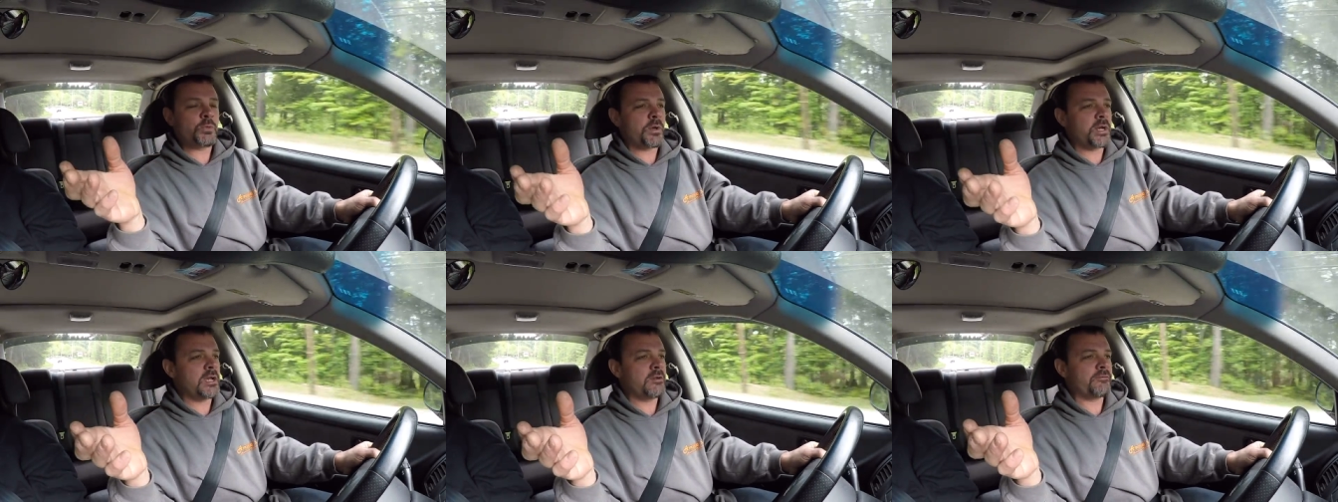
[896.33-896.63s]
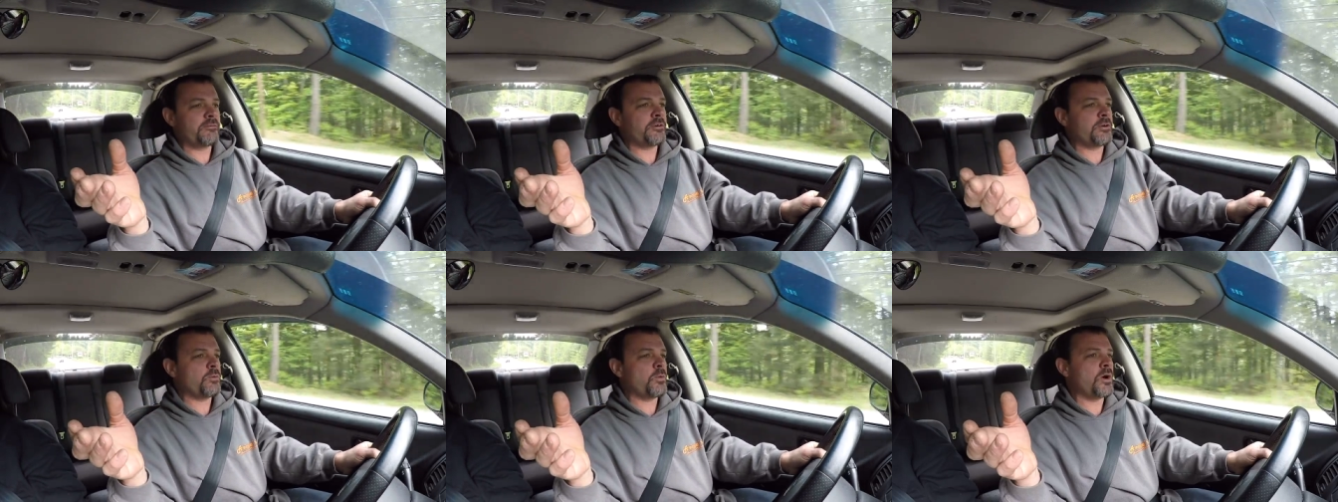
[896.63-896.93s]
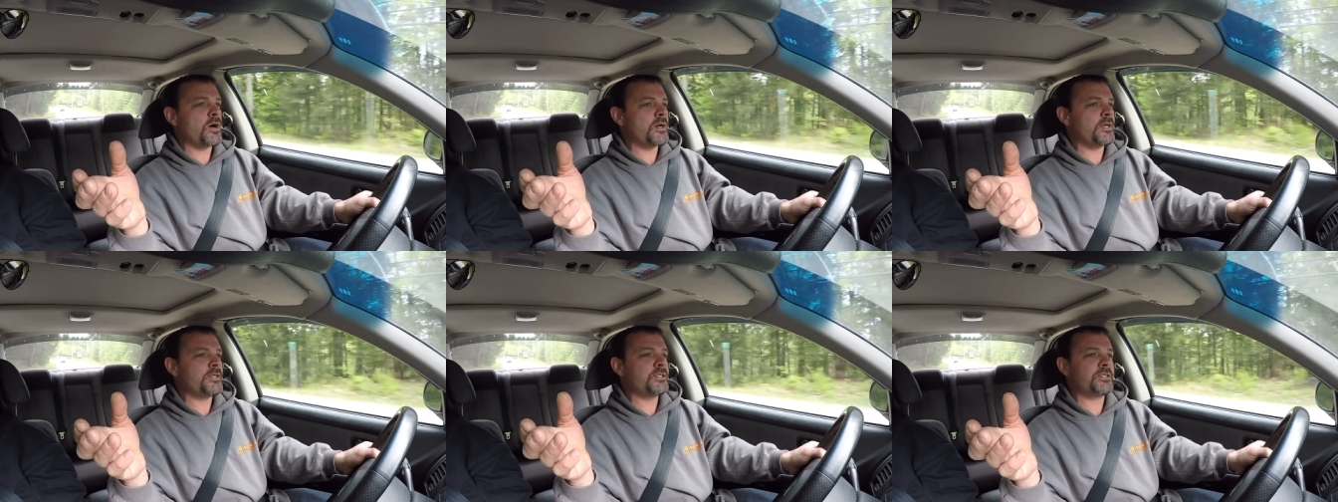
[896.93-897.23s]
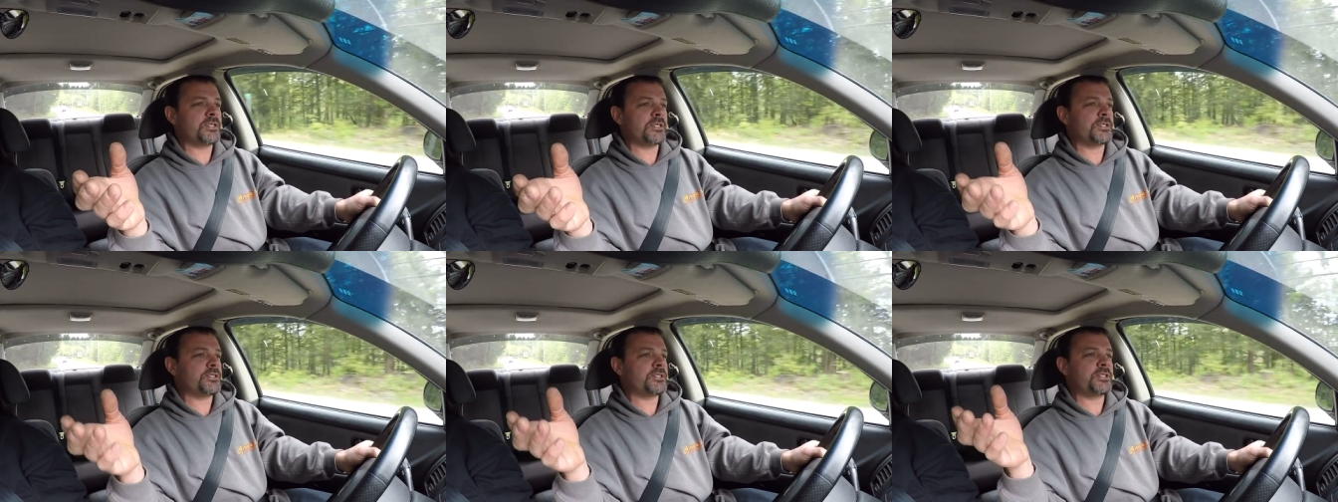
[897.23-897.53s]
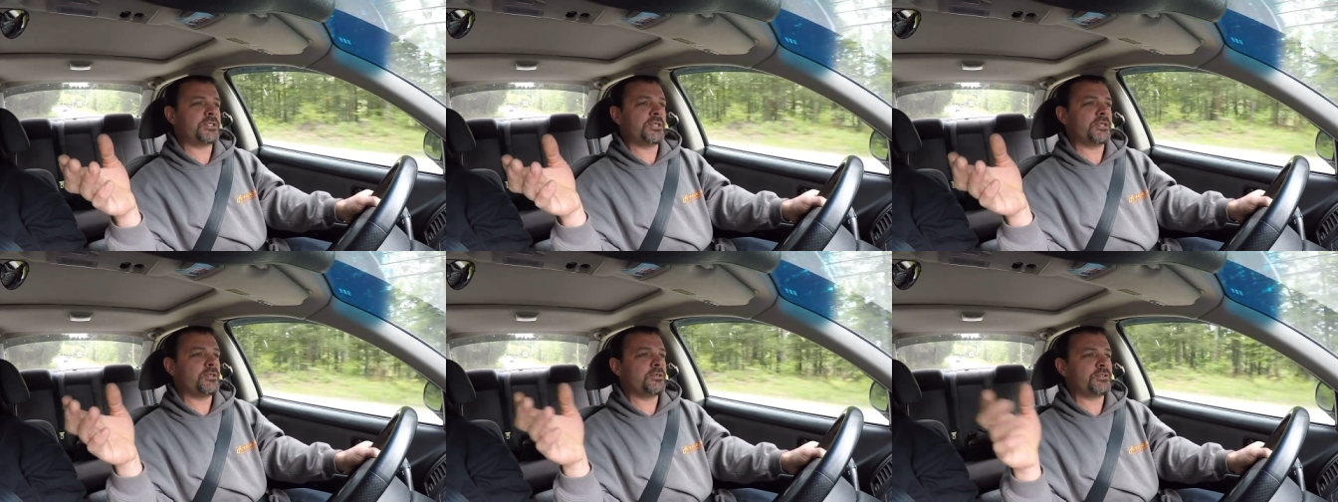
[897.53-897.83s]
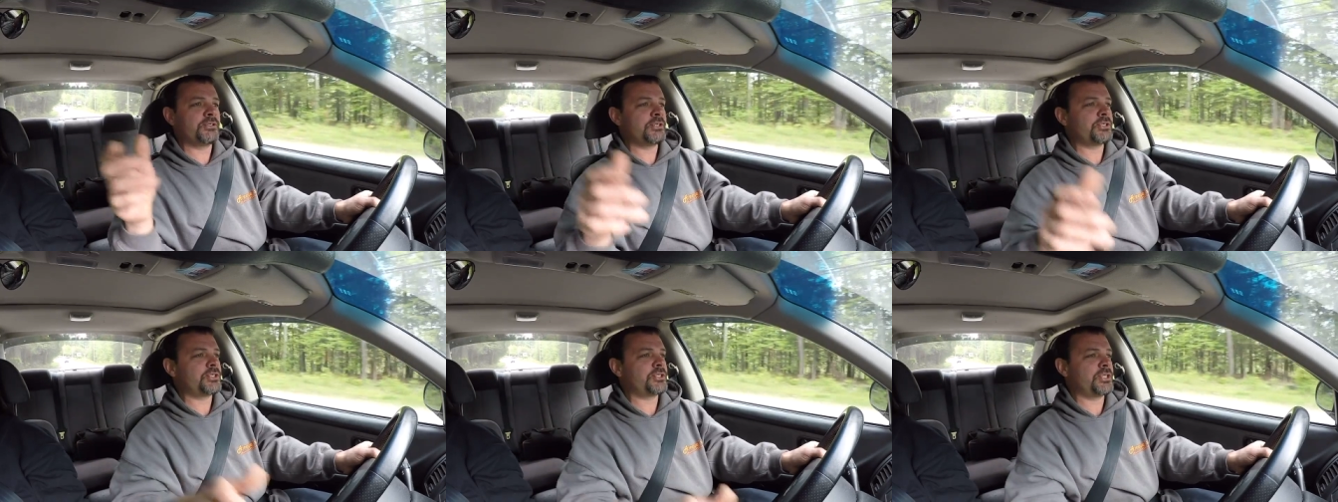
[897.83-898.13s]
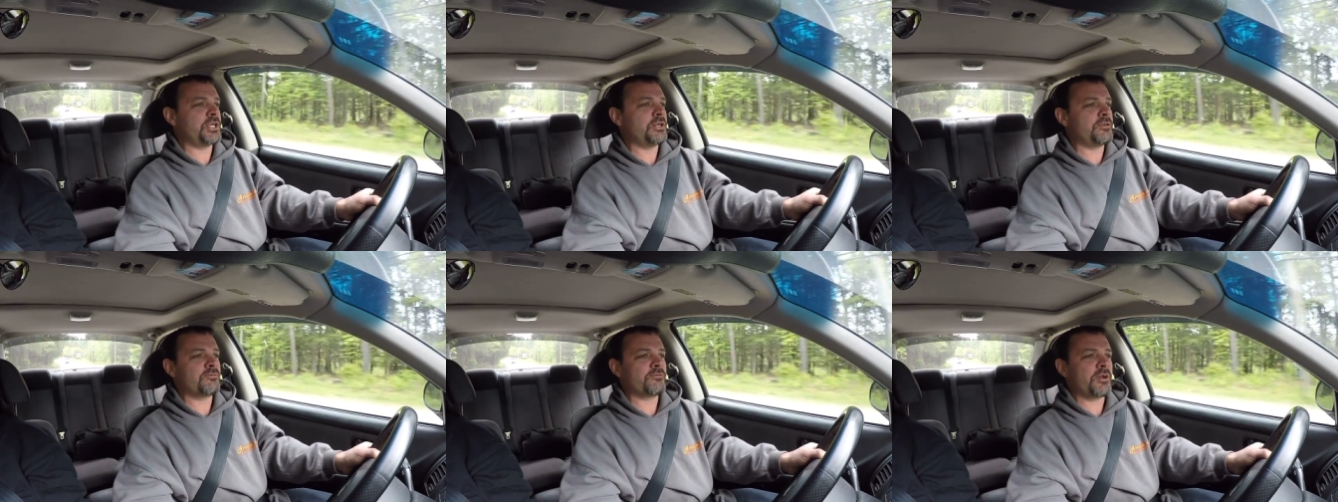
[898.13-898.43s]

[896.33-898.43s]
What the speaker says: whatever it was, is still just sitting